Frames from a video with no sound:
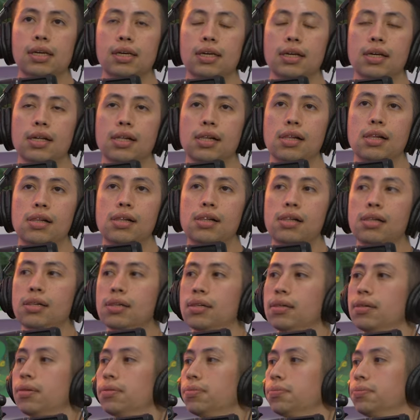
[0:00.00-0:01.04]
looking forward to the
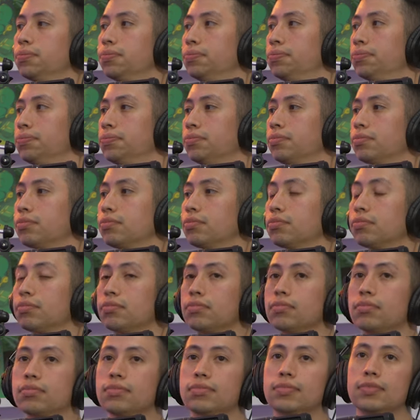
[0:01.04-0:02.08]
song or the album?
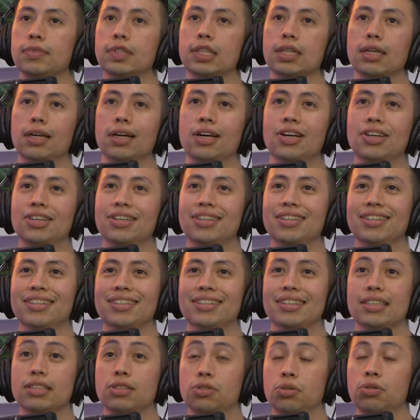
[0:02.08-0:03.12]
Uh,
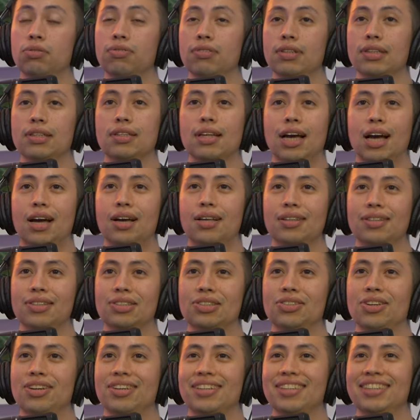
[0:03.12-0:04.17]
truthfully, that
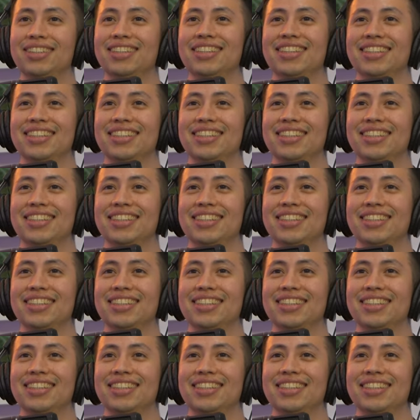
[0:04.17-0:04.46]
the song.